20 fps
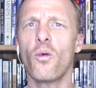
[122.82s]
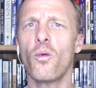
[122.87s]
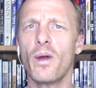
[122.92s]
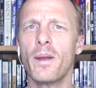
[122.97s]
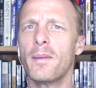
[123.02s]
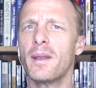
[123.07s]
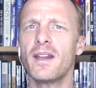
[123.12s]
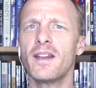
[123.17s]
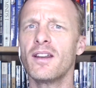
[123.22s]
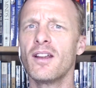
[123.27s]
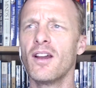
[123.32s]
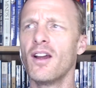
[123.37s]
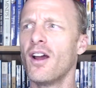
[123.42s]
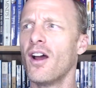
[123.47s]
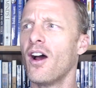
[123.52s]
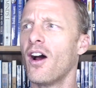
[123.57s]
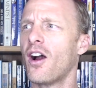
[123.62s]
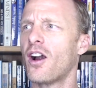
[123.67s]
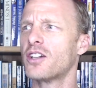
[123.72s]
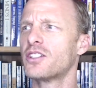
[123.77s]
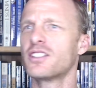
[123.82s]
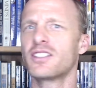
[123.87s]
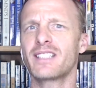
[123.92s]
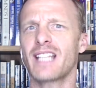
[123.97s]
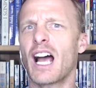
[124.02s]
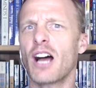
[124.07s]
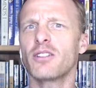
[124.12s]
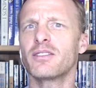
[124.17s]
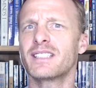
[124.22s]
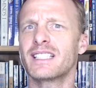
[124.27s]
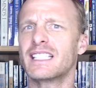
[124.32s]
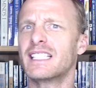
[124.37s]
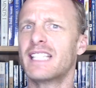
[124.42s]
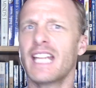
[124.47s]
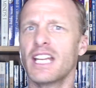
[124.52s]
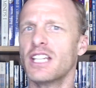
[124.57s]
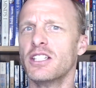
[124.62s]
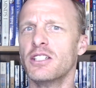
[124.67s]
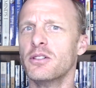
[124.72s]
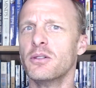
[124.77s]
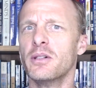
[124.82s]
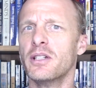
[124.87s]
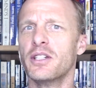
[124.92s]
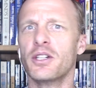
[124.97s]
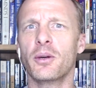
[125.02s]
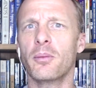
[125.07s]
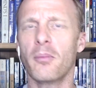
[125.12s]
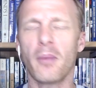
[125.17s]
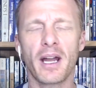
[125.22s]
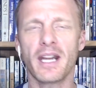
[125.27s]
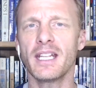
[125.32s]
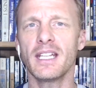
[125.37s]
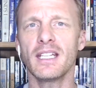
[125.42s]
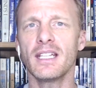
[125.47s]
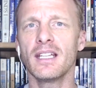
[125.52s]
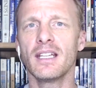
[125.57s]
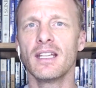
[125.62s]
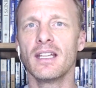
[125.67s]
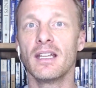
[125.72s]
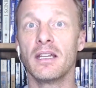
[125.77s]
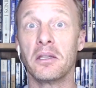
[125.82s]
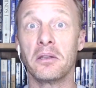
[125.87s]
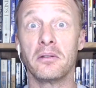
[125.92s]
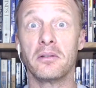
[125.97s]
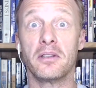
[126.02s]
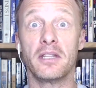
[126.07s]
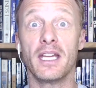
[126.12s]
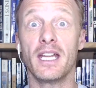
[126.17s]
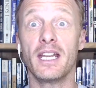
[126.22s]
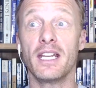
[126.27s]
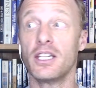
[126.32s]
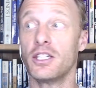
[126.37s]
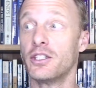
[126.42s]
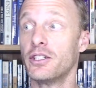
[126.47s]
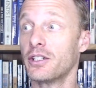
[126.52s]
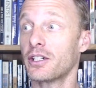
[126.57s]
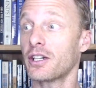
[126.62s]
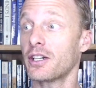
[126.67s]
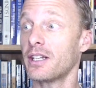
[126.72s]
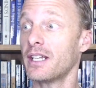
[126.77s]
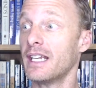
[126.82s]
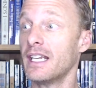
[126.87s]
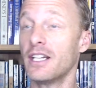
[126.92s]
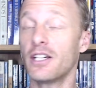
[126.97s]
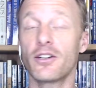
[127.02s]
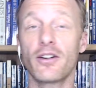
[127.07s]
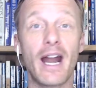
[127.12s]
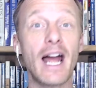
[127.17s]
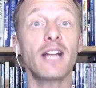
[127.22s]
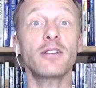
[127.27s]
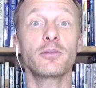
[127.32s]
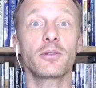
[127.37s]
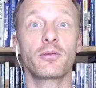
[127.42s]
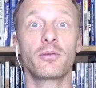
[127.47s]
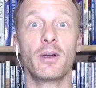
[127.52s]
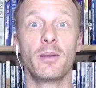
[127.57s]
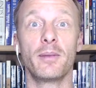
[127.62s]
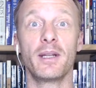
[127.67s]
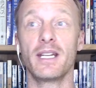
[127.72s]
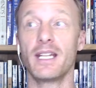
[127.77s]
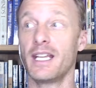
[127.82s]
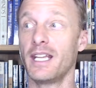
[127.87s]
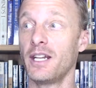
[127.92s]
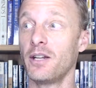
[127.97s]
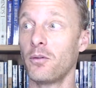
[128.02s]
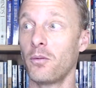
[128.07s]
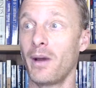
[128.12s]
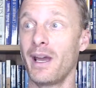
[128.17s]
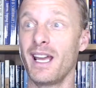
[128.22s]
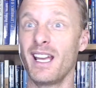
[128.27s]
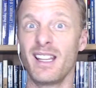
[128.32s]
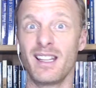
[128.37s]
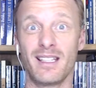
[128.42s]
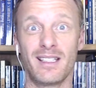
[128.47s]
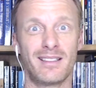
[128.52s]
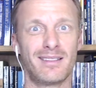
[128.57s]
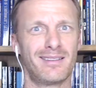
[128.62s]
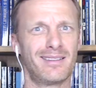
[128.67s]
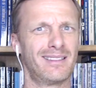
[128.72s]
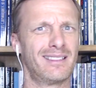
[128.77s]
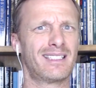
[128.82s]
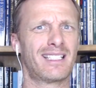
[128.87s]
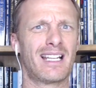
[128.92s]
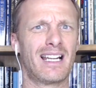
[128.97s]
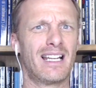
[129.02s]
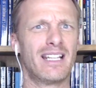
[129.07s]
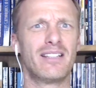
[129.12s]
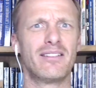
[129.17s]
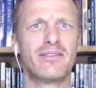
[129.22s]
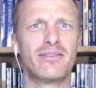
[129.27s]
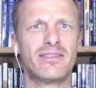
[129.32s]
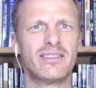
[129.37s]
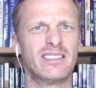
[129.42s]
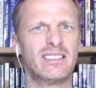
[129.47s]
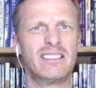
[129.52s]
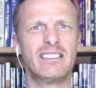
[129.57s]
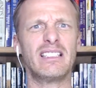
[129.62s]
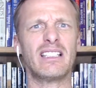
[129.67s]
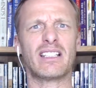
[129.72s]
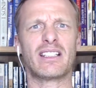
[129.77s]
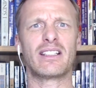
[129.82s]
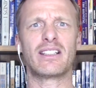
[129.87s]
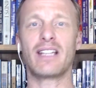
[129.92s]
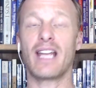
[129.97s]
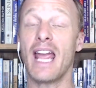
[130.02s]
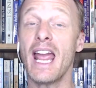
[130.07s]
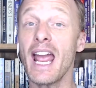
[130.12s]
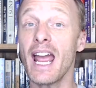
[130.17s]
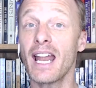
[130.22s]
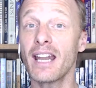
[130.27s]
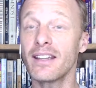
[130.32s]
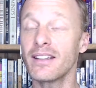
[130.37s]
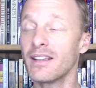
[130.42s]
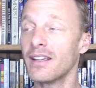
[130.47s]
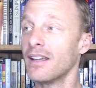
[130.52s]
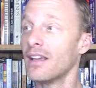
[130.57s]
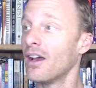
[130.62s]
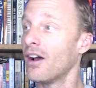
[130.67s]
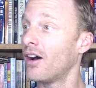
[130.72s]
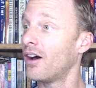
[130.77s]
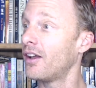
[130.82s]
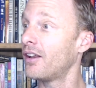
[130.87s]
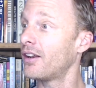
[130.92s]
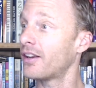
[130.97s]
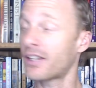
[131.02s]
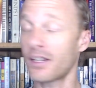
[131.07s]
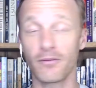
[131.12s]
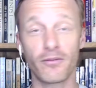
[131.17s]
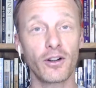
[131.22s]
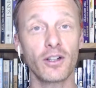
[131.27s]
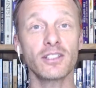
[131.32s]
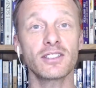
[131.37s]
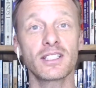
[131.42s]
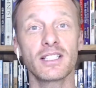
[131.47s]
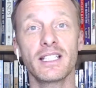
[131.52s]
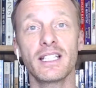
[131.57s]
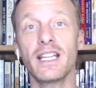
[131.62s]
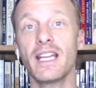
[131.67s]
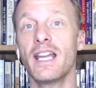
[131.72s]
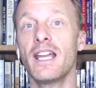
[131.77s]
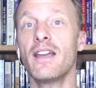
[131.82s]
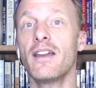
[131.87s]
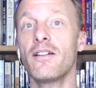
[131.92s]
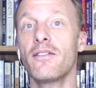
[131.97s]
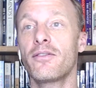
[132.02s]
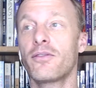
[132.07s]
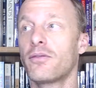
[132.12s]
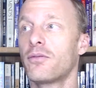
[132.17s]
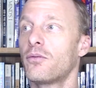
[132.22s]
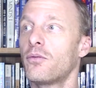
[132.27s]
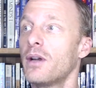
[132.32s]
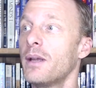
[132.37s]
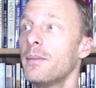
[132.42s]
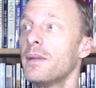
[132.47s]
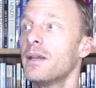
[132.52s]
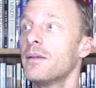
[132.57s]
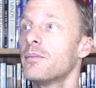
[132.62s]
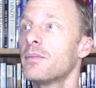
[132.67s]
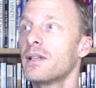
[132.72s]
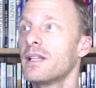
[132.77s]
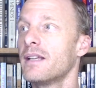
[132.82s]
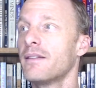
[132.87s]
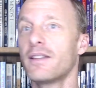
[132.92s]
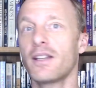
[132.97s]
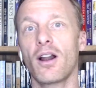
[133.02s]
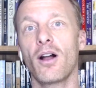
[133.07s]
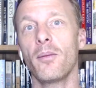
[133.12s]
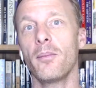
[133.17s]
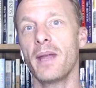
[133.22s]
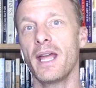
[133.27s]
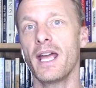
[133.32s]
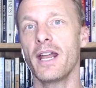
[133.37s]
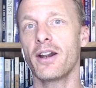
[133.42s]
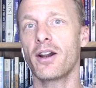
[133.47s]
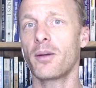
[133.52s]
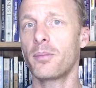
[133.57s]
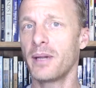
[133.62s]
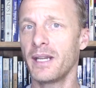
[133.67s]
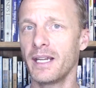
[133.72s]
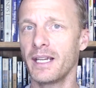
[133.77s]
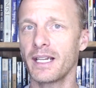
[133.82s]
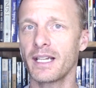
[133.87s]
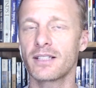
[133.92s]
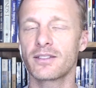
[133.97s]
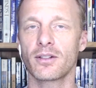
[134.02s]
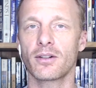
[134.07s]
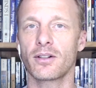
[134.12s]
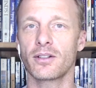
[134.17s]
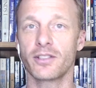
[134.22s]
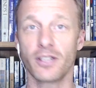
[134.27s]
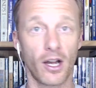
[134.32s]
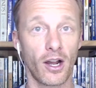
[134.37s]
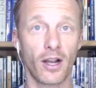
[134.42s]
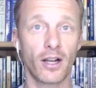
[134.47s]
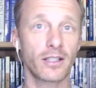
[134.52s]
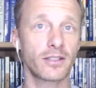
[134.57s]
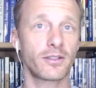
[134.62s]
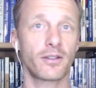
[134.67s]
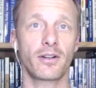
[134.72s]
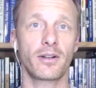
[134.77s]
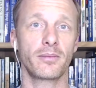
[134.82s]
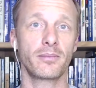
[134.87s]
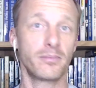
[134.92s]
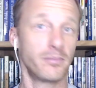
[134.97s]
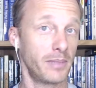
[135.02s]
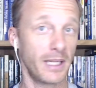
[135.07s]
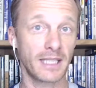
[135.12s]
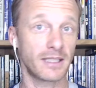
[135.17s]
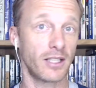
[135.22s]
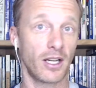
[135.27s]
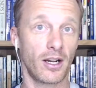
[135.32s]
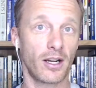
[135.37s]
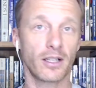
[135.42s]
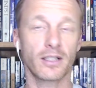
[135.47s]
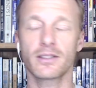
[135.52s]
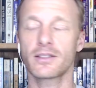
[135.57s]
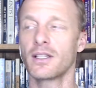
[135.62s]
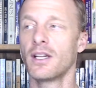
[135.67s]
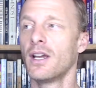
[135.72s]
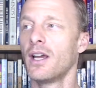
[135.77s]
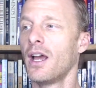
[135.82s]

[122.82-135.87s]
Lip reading: women are just out to get you and your money, then you're going to interact with women in a way that is kind of ugh. And conversely, if women believe that all men are pigs or dogs or pig dogs,